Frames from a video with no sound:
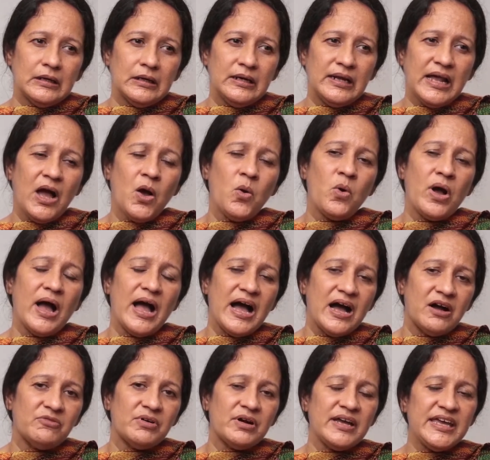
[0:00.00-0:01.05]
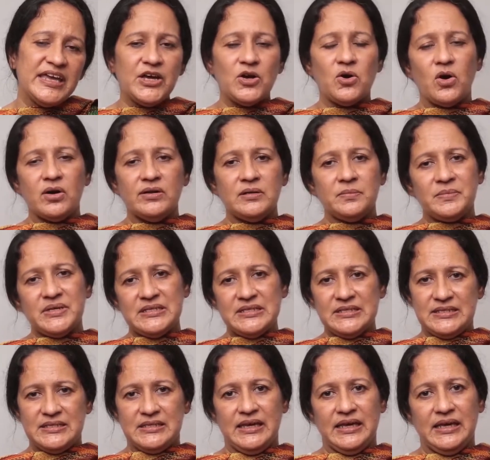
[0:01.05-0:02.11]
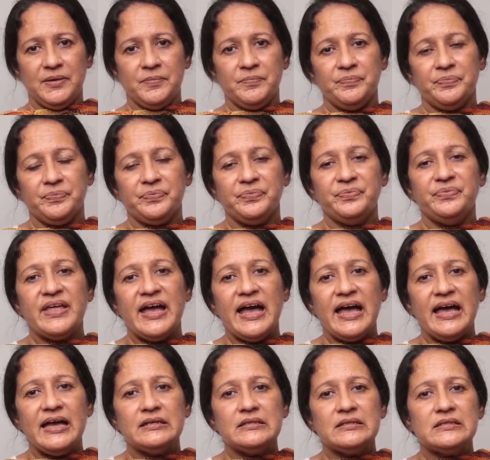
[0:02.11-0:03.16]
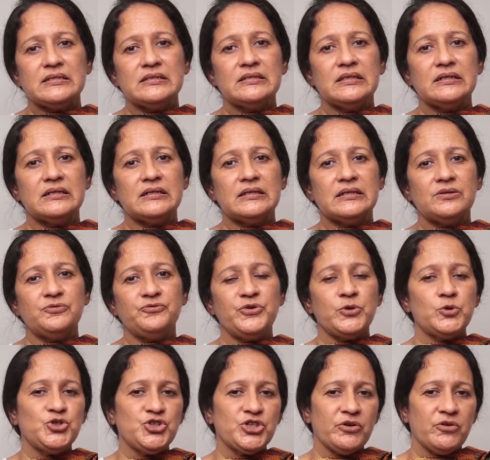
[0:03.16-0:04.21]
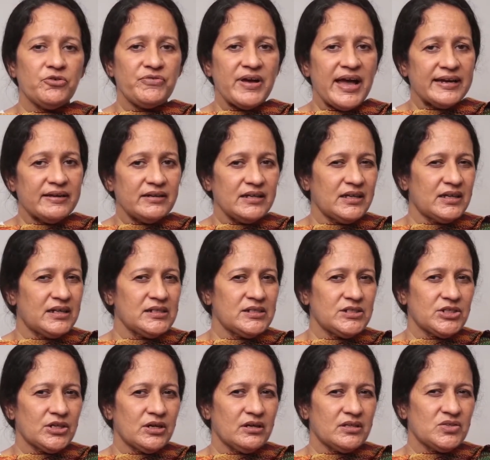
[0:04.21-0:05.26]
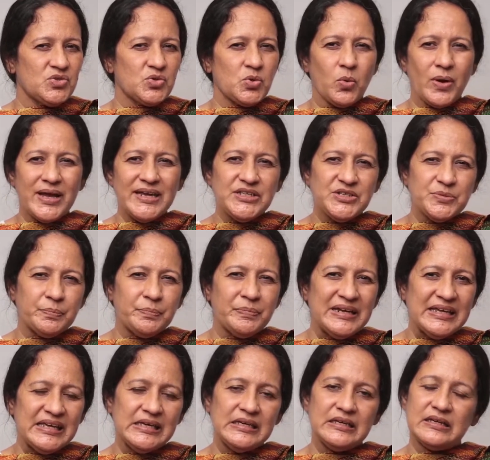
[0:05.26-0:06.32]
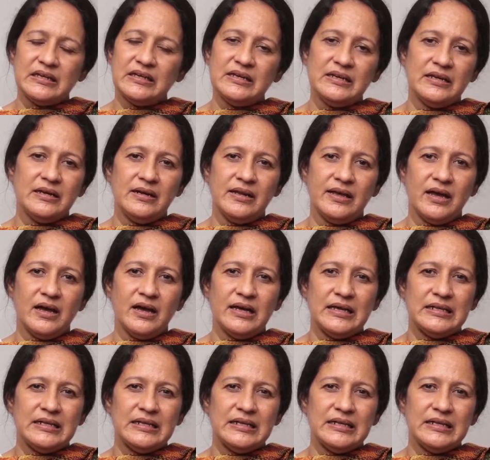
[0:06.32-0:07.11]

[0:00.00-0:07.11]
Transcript: Now, our economists say that the future of agriculture is quite bleak in India.